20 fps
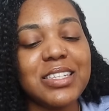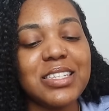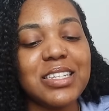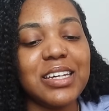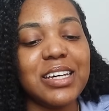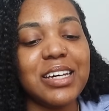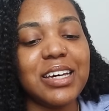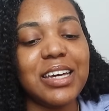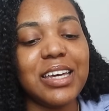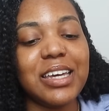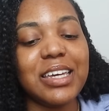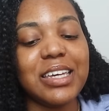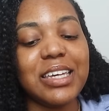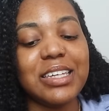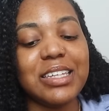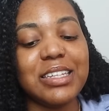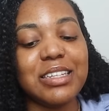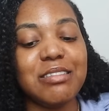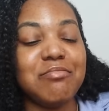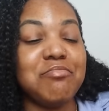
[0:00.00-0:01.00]
to
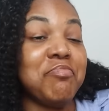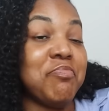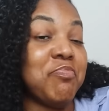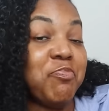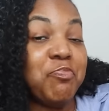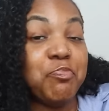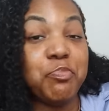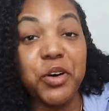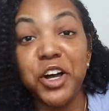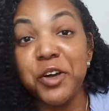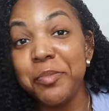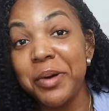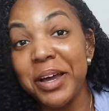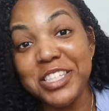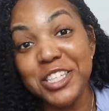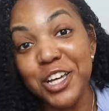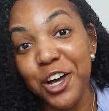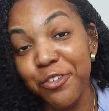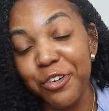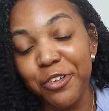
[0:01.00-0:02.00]
book
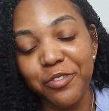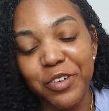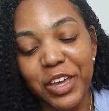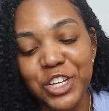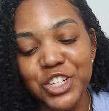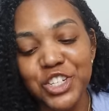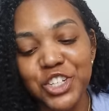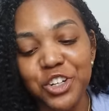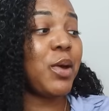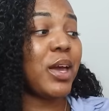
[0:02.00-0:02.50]
myself a facial.